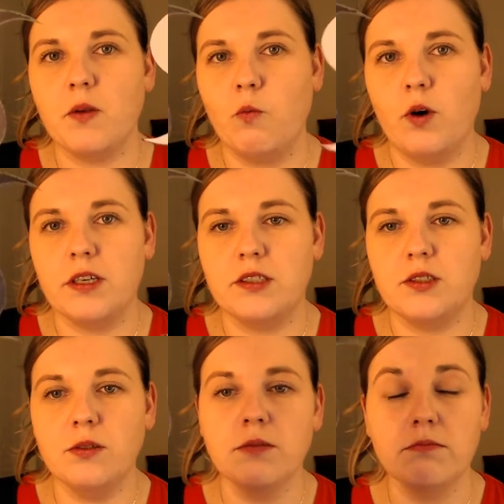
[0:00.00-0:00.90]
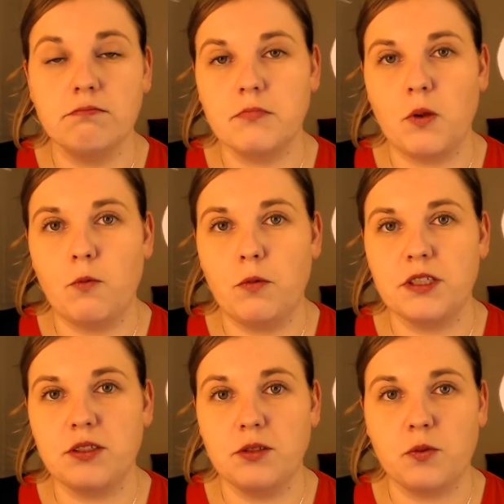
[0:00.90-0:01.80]
One is you, one
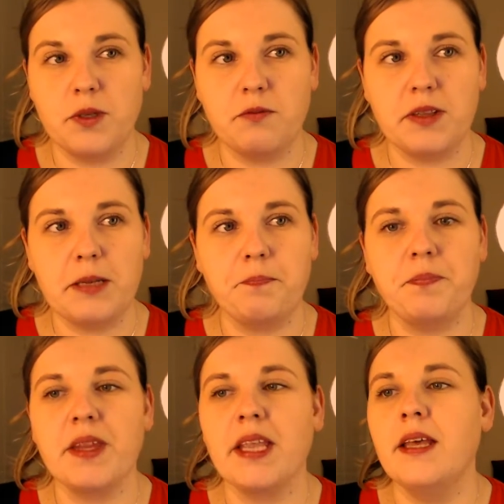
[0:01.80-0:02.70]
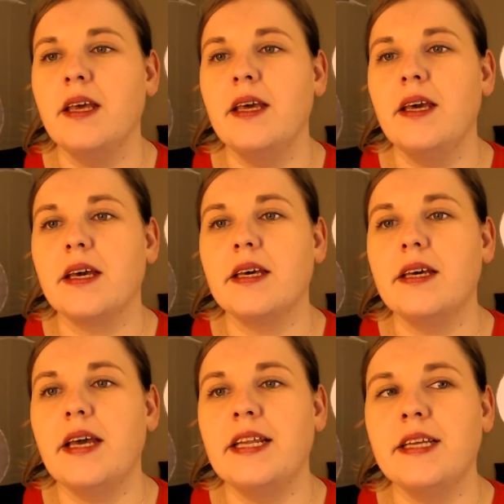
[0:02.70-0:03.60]
is your twin flame.
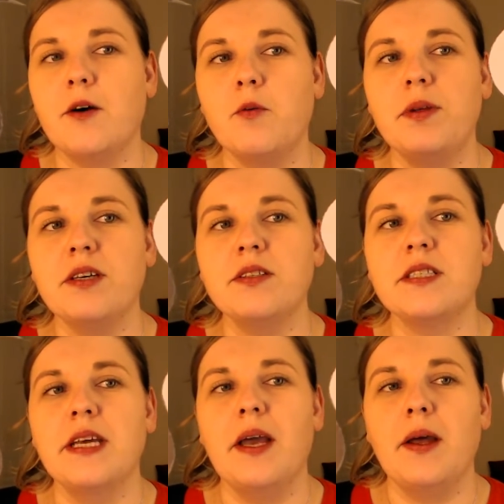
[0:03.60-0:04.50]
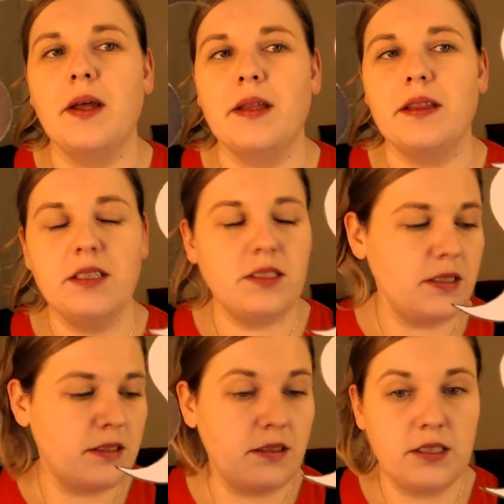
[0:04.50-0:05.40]
And now, because this
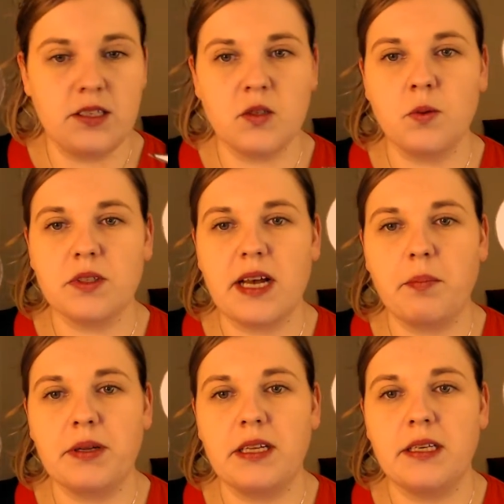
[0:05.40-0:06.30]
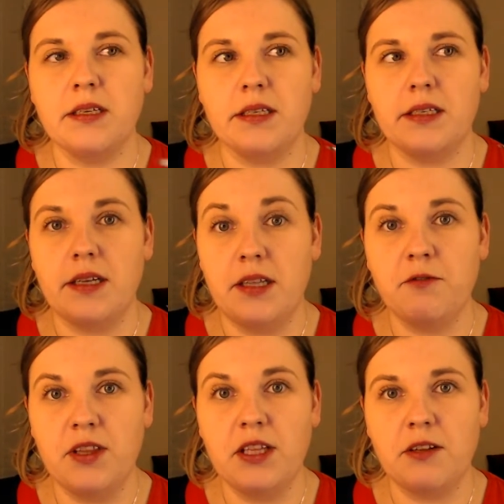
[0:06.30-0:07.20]
is what's happening
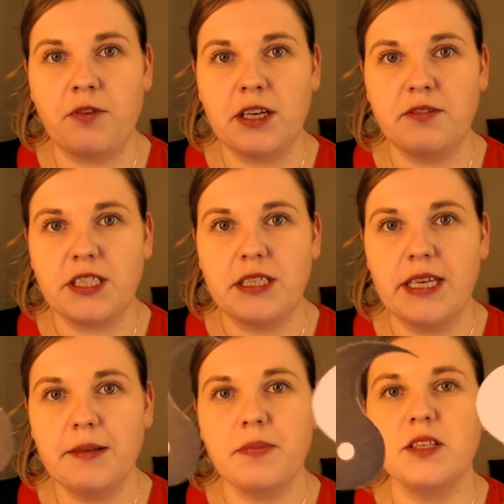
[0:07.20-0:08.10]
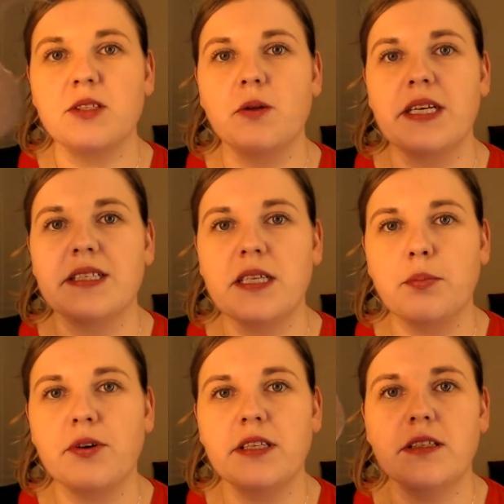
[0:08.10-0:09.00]
in the 5D, yeah? The soul has
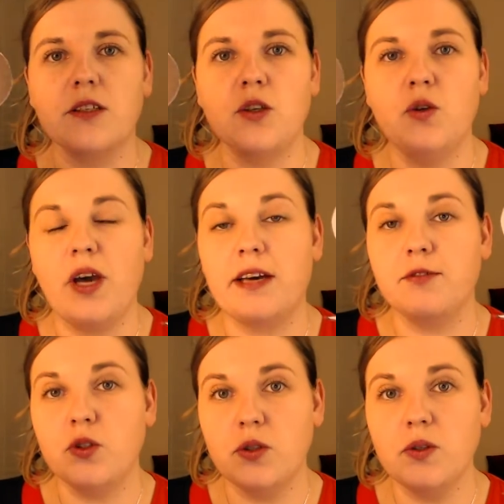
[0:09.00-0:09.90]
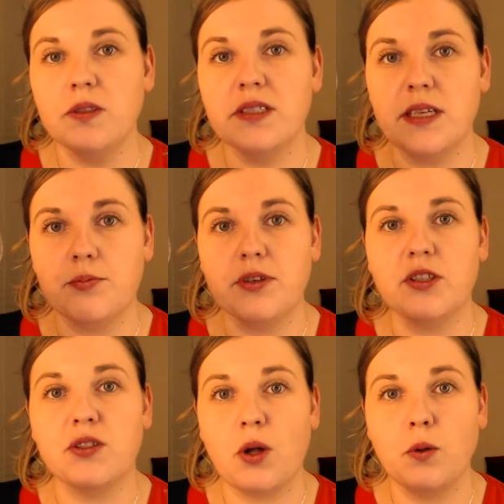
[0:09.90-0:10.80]
separated, you have two separate
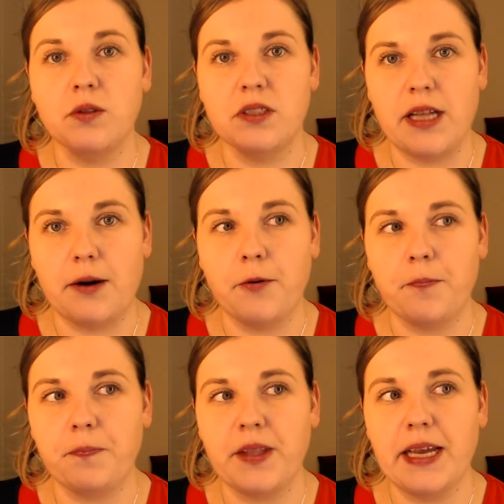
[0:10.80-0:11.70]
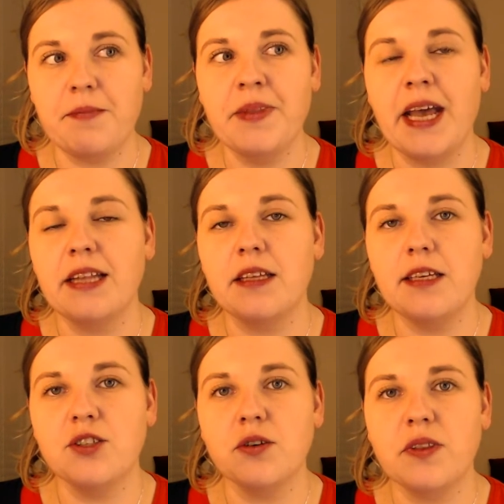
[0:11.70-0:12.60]
souls now, yeah? And
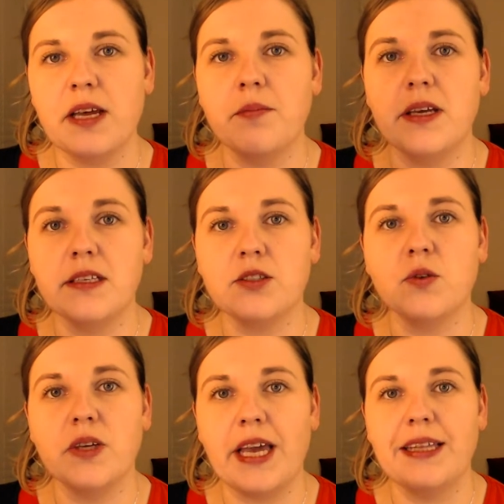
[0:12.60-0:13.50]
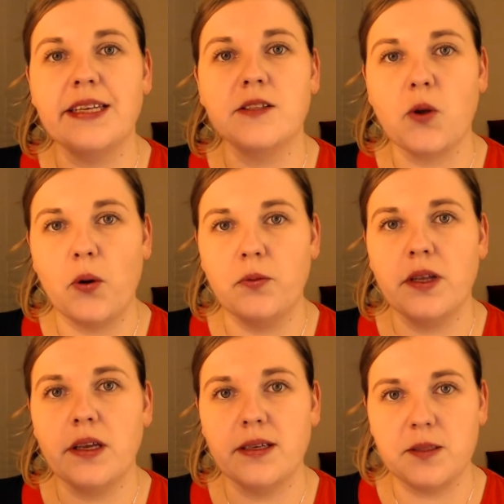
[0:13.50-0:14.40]
each of them is to gain its own
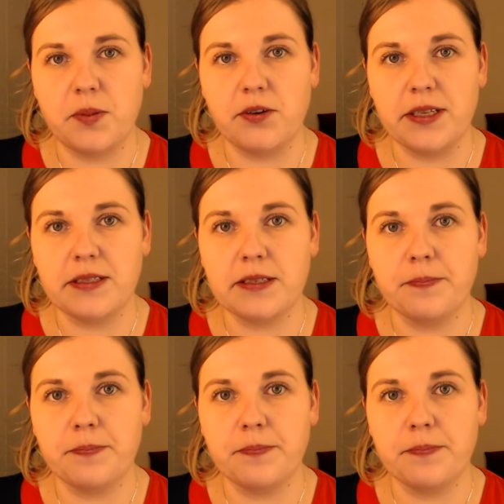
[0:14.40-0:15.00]
experience.